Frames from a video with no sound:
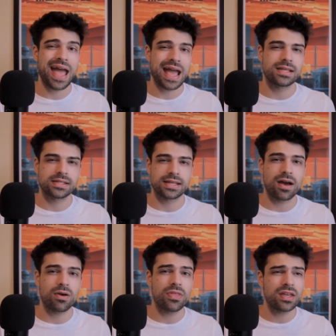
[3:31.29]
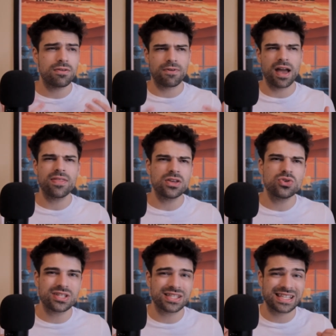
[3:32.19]
and style that you find that you
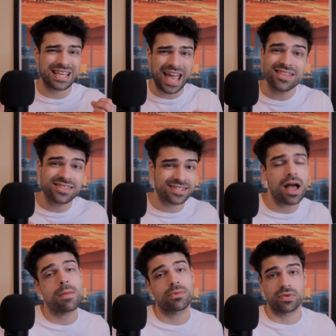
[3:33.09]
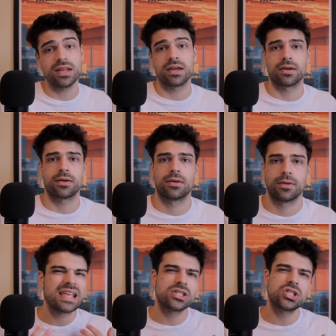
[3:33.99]
just can't stop reading.
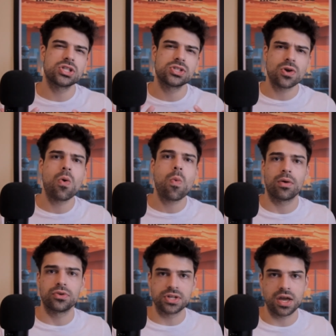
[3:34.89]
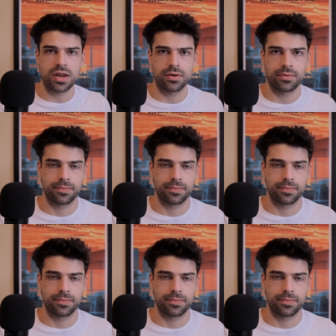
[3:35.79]
It's just so well done.